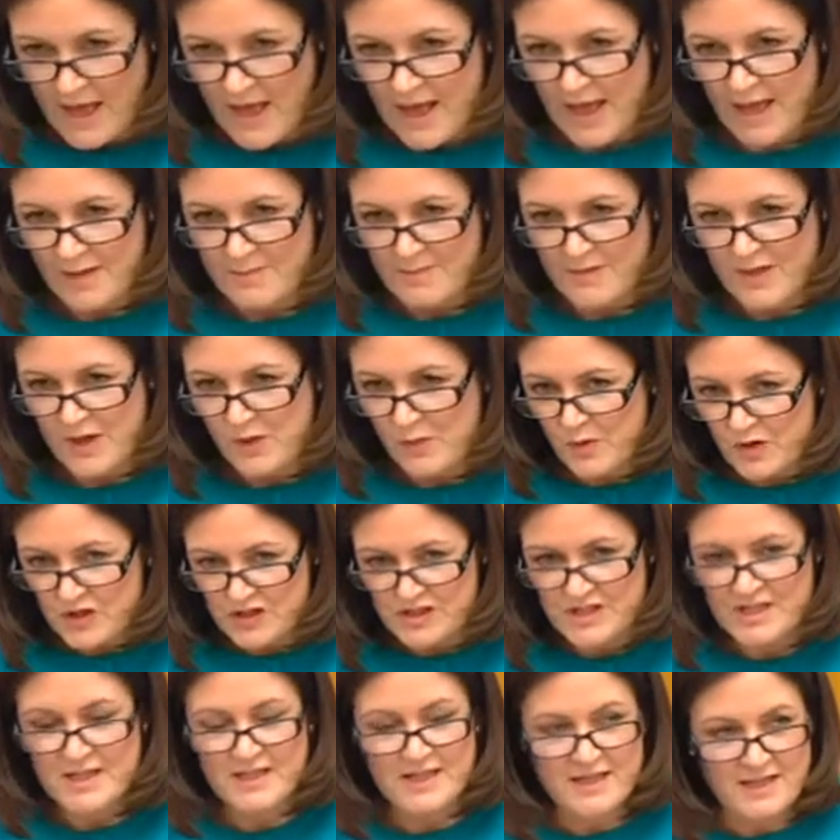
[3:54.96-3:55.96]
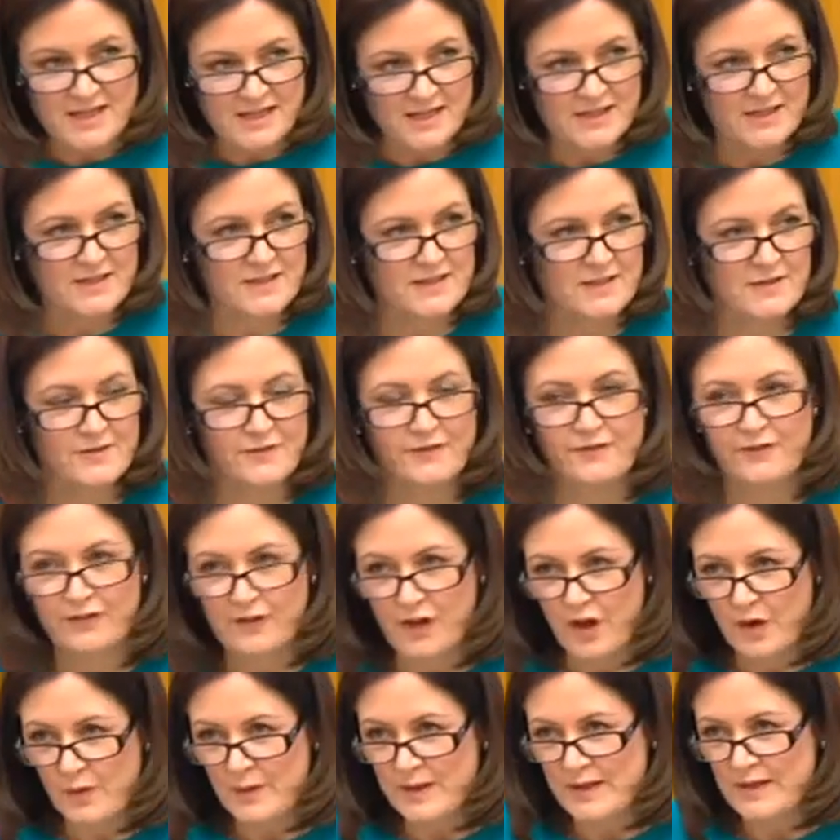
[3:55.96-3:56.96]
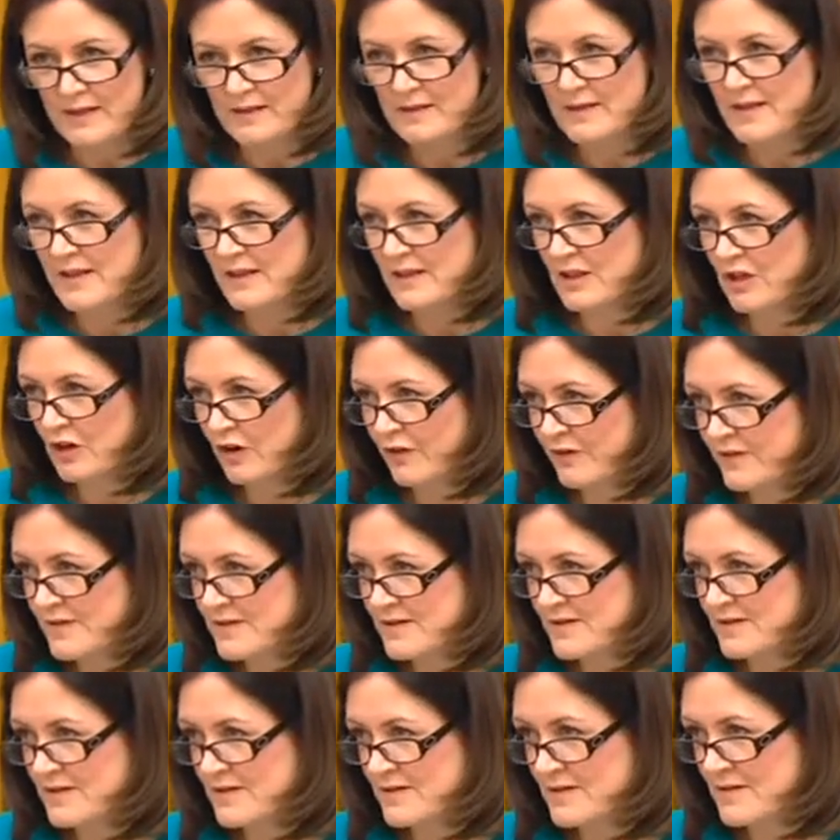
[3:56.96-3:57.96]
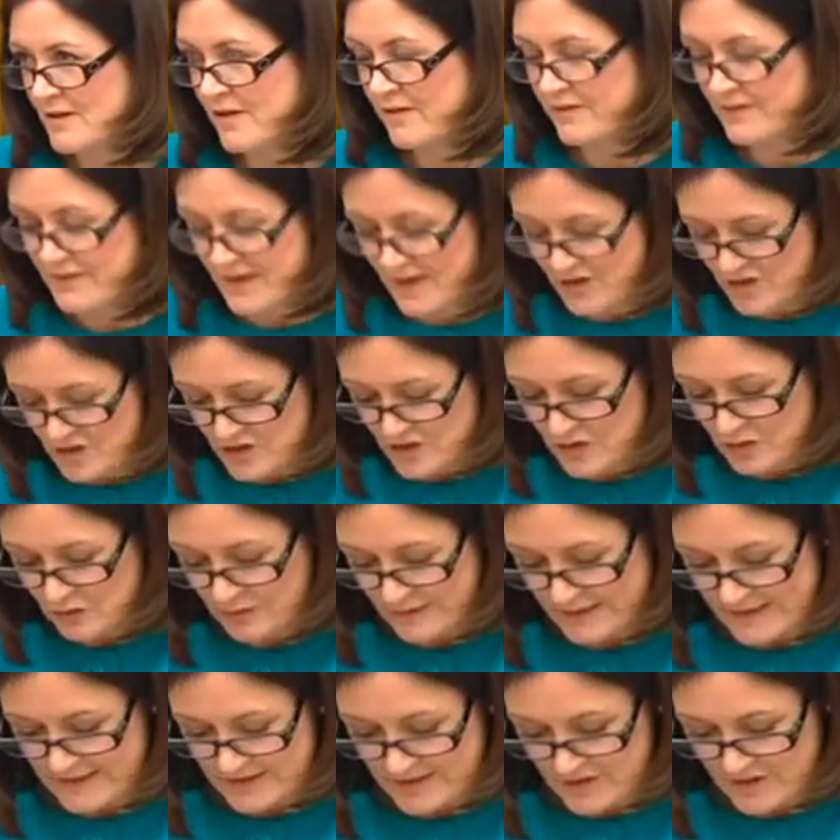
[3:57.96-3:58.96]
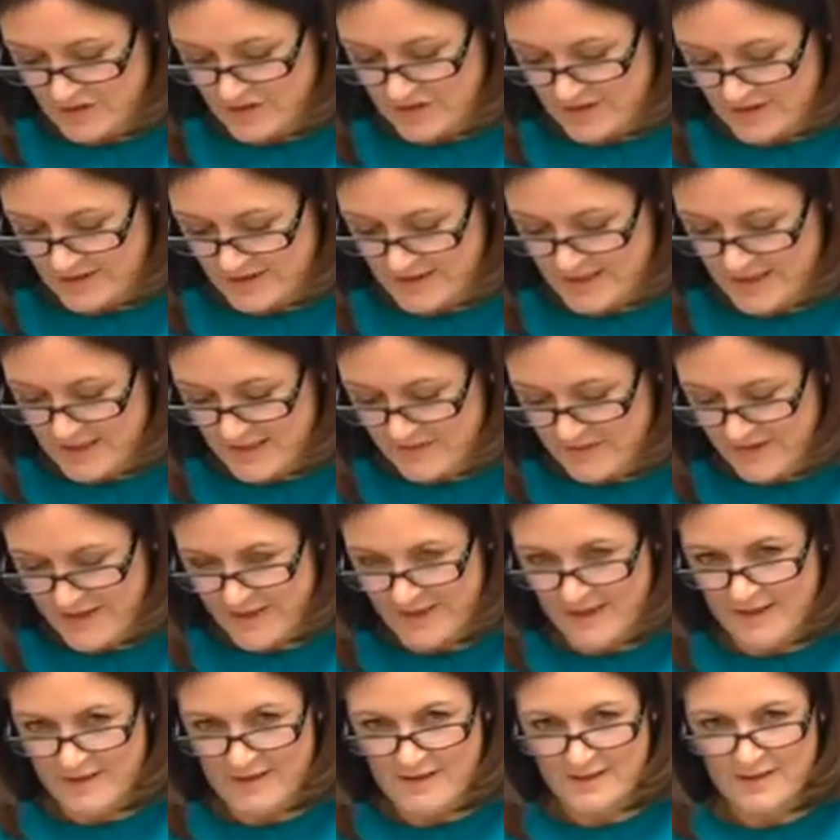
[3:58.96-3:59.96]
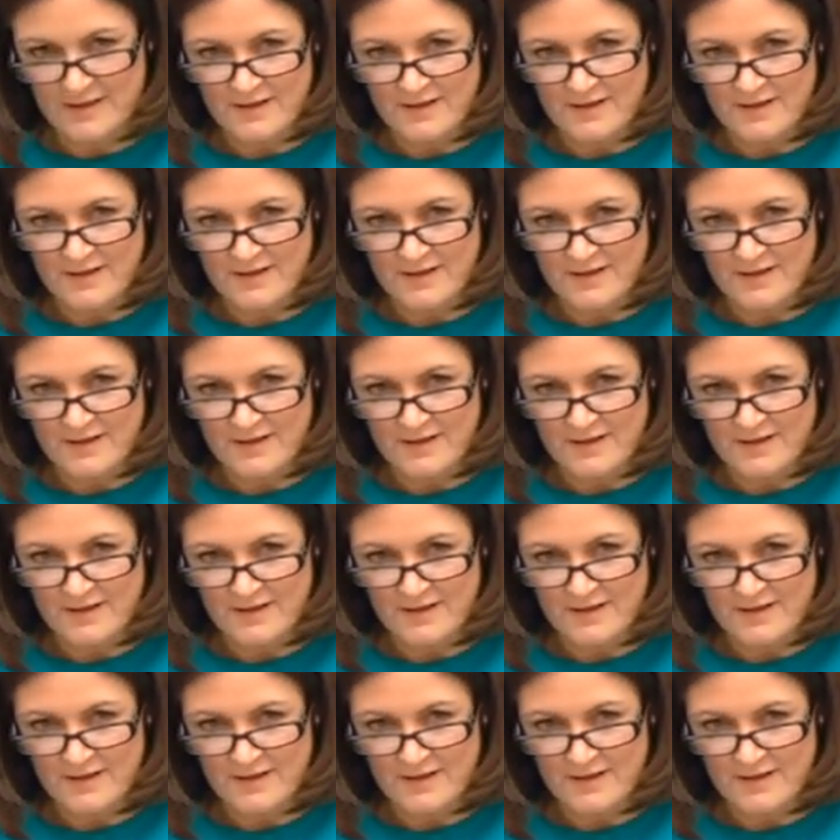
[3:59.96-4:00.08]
There were tears flowing in the offices of National Indigenous TV.